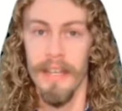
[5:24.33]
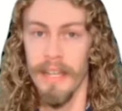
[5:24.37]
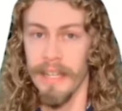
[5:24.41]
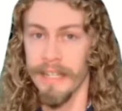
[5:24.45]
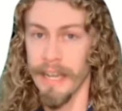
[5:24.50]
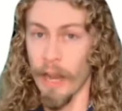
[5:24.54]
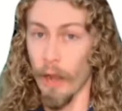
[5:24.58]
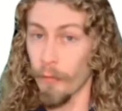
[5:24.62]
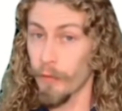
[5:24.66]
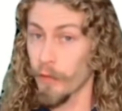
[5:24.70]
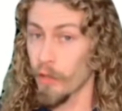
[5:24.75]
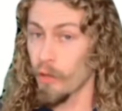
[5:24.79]

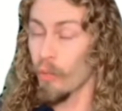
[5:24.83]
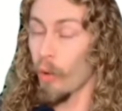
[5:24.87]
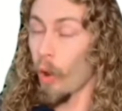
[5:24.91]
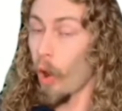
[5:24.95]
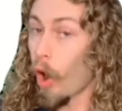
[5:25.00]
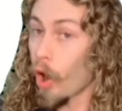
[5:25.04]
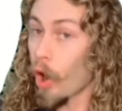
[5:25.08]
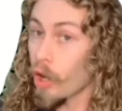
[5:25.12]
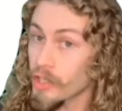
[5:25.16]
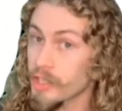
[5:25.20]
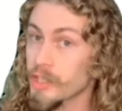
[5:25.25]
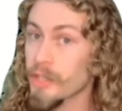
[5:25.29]
Now, if you
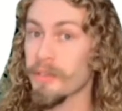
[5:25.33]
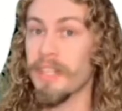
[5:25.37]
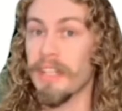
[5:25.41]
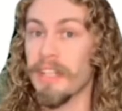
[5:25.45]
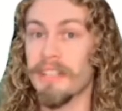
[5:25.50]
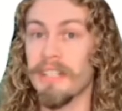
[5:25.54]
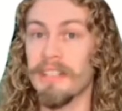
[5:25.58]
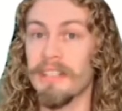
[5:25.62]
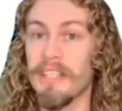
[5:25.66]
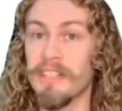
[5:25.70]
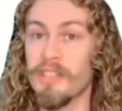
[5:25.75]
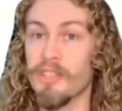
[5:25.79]
also think
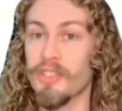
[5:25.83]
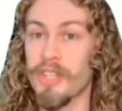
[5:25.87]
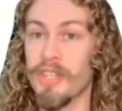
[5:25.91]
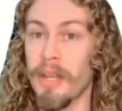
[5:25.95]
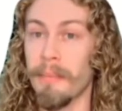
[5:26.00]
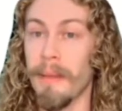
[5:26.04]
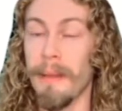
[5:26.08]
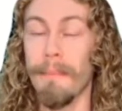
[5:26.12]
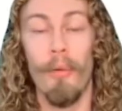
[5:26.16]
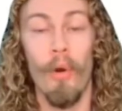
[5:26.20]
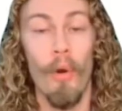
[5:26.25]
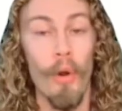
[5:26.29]
that these are some
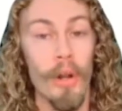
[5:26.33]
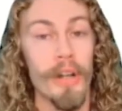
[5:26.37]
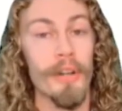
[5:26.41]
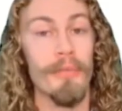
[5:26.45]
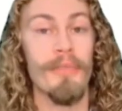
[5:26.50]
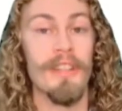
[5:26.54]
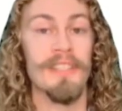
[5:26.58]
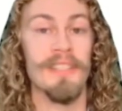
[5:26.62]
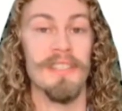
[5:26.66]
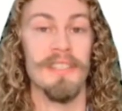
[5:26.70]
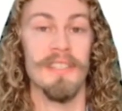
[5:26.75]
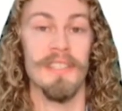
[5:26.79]
important
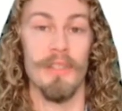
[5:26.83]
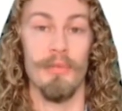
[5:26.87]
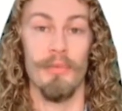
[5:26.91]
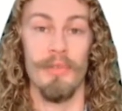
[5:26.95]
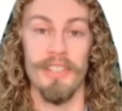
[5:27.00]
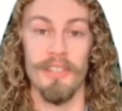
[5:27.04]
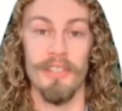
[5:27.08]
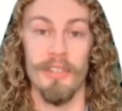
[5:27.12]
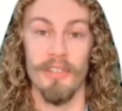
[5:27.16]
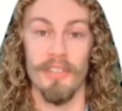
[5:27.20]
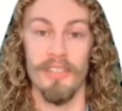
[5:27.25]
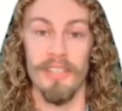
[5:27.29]
reasons to
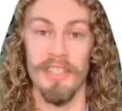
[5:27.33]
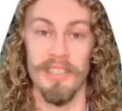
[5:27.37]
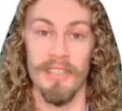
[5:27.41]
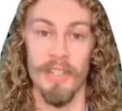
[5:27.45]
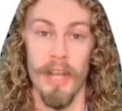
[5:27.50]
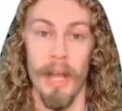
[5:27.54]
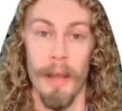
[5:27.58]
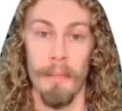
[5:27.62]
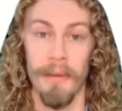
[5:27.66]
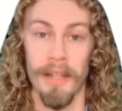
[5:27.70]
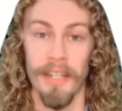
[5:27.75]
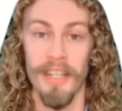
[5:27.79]
research this
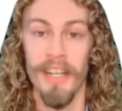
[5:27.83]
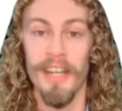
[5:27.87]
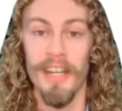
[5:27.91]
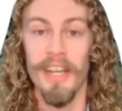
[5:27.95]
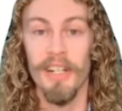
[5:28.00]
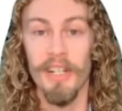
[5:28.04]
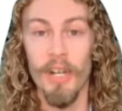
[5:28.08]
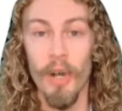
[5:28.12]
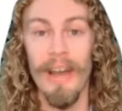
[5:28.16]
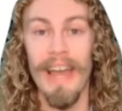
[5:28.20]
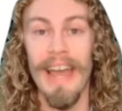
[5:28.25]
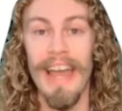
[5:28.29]
topic,
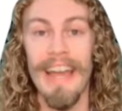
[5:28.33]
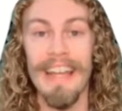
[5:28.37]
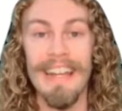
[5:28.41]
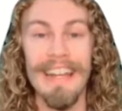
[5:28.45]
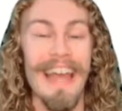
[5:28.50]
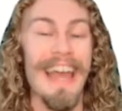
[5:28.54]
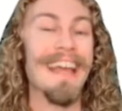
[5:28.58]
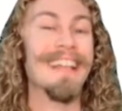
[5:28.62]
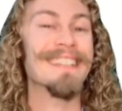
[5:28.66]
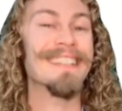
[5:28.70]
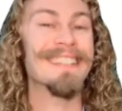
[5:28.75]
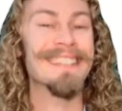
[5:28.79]
go ahead
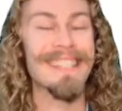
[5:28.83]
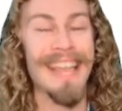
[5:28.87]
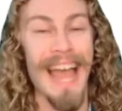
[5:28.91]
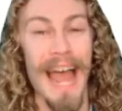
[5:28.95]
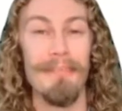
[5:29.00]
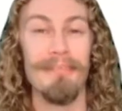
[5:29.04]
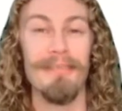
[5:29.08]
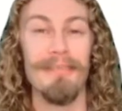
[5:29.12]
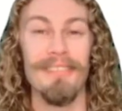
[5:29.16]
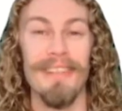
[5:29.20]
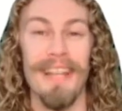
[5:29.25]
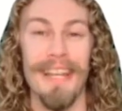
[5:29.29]
and
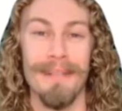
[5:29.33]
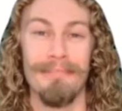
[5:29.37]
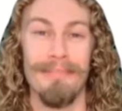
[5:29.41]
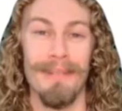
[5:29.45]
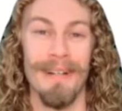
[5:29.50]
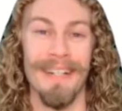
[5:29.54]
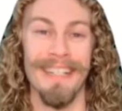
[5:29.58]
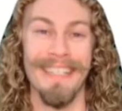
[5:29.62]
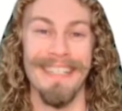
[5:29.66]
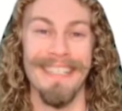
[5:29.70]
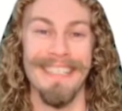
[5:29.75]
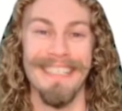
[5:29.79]
tap the like button.